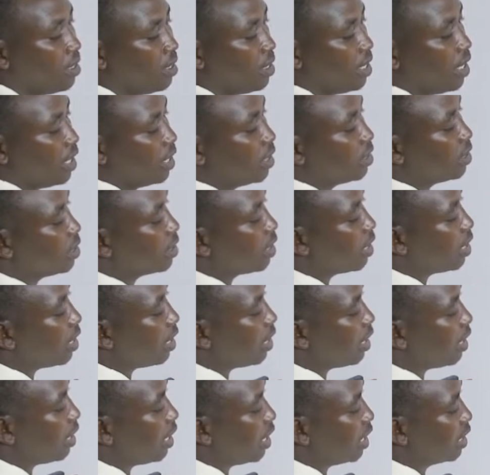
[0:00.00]
this
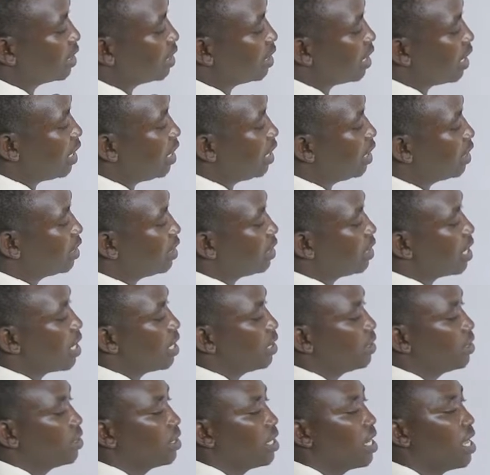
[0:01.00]
is the
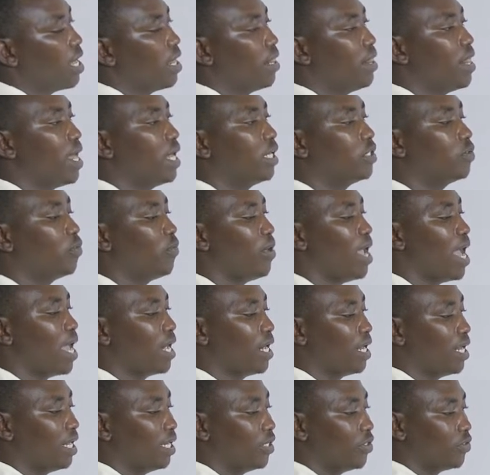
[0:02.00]
distance that we
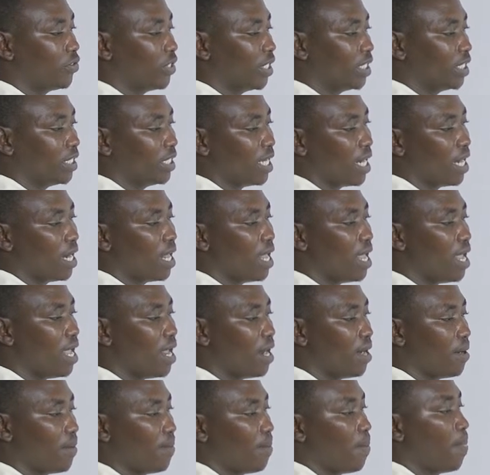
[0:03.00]
are interested
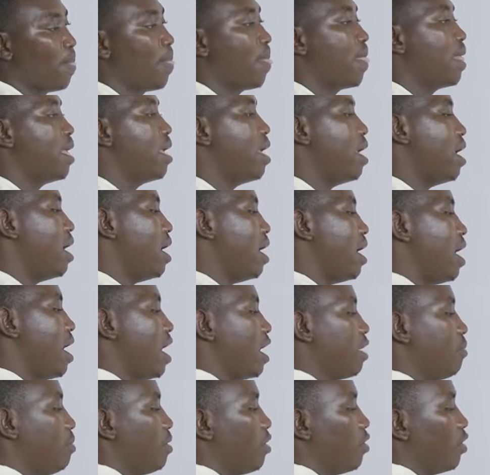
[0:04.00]
in.
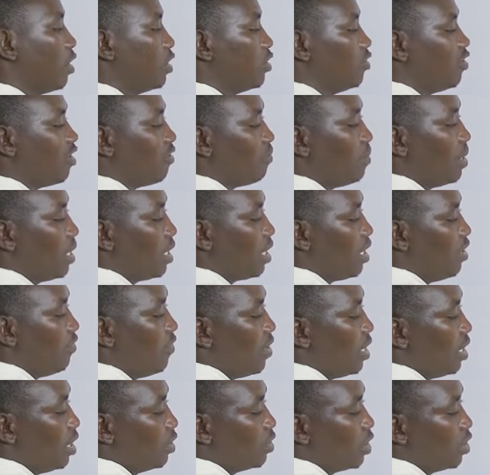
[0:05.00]
And because you have been
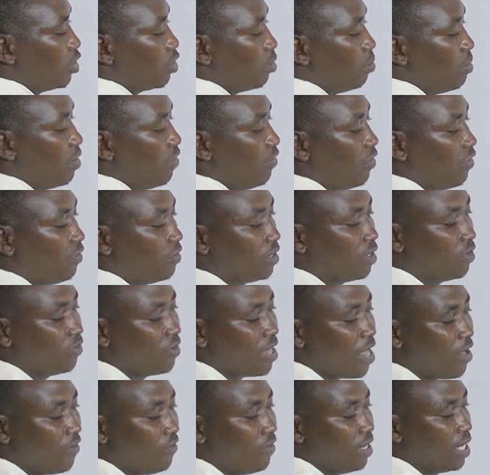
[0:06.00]
given this one to be
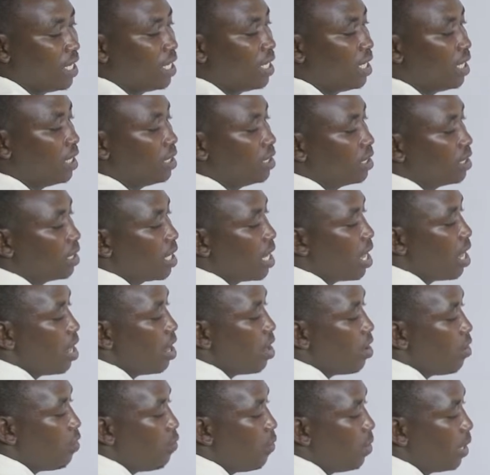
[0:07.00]
55 degrees,
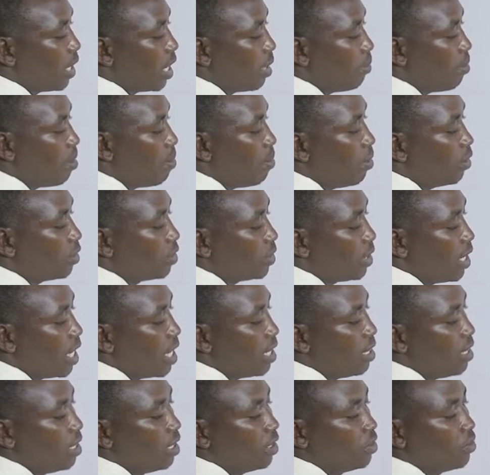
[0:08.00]
we can be able to
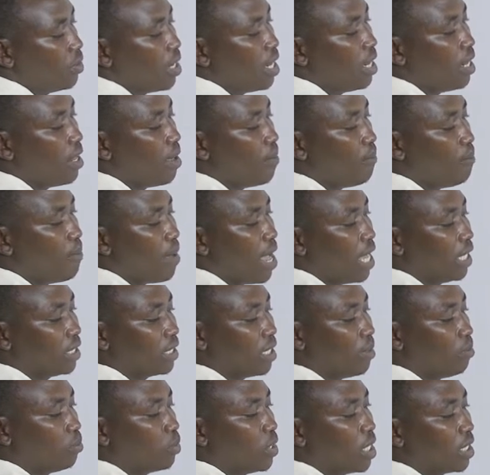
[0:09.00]
get this one by
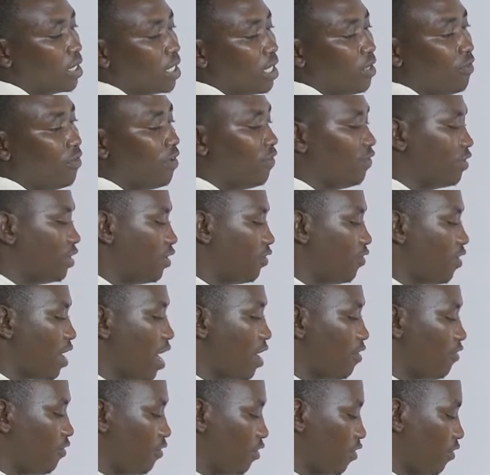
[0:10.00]
subtracting
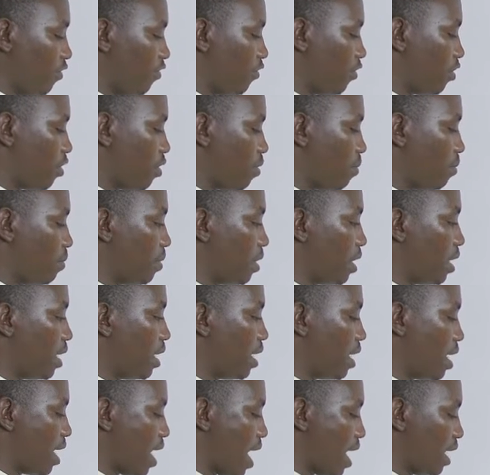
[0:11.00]
55 from
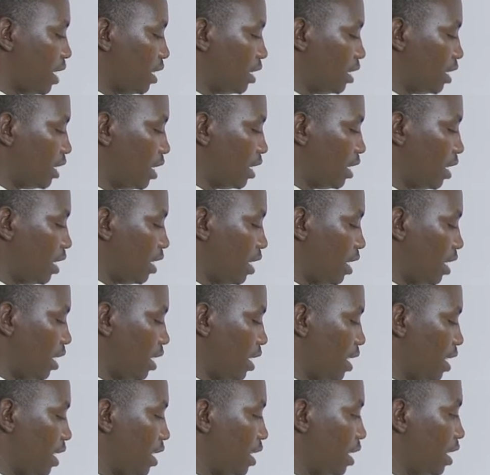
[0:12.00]
90
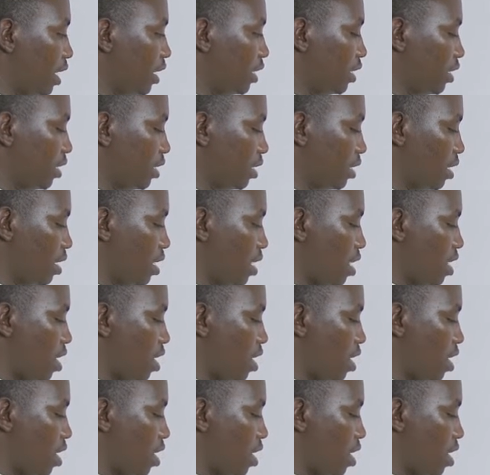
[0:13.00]
degrees,